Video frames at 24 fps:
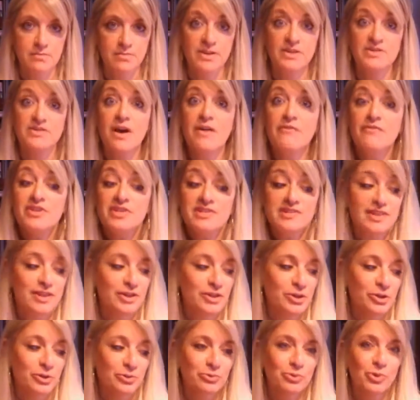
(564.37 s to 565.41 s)
Because
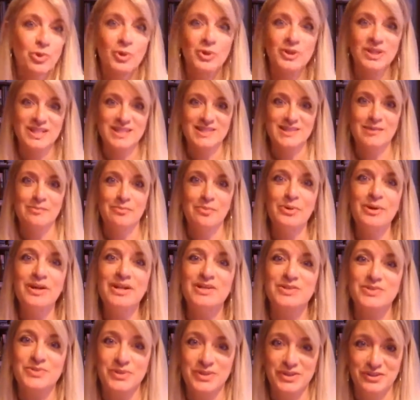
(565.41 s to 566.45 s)
obviously your role at some
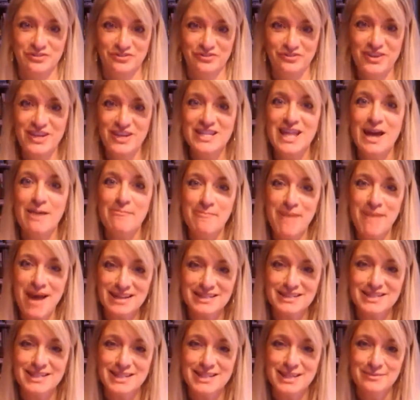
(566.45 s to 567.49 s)
point is going to feed that
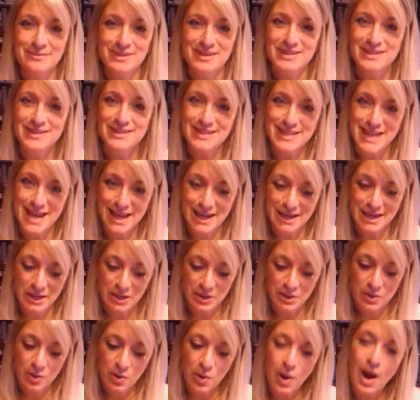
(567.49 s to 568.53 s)
back to them and say,
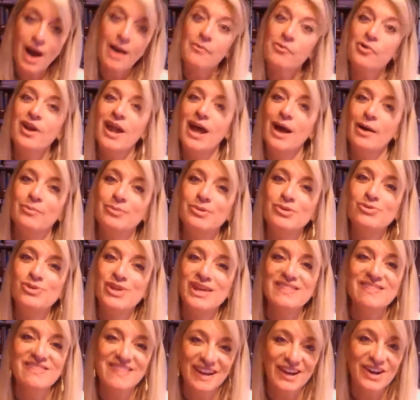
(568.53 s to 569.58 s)
I'm going to help you
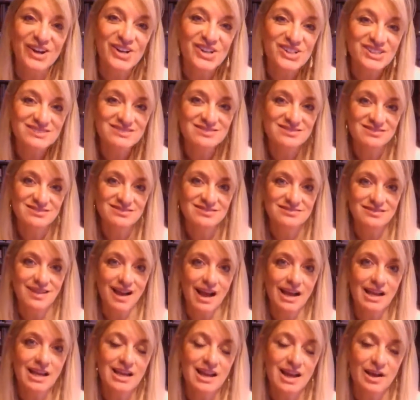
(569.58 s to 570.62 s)
get there.
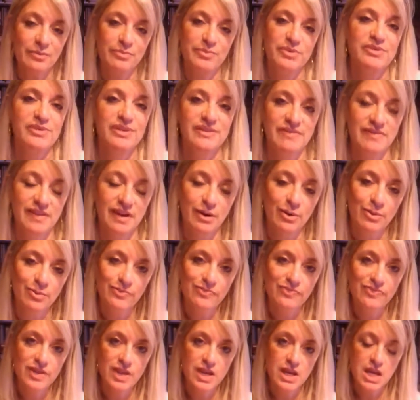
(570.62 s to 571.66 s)
I can help you get there.
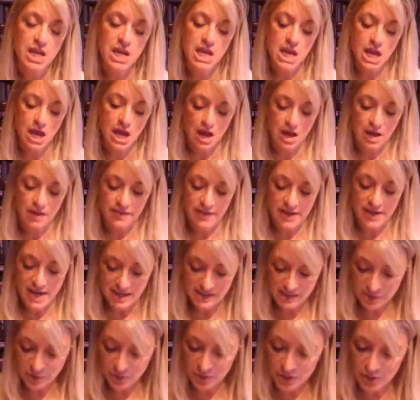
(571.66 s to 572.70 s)
The
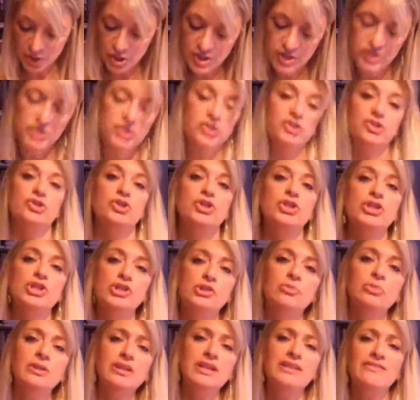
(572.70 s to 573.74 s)
next question is, do
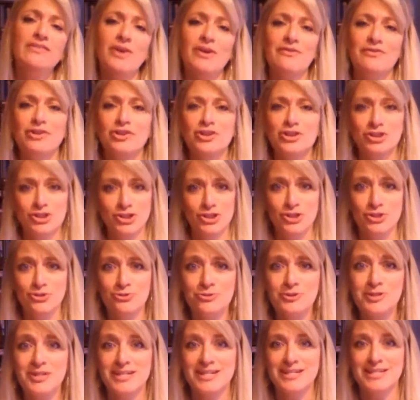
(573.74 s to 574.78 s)
you believe you have a good
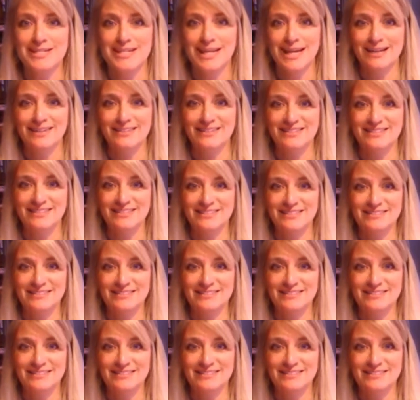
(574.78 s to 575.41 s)
story to tell?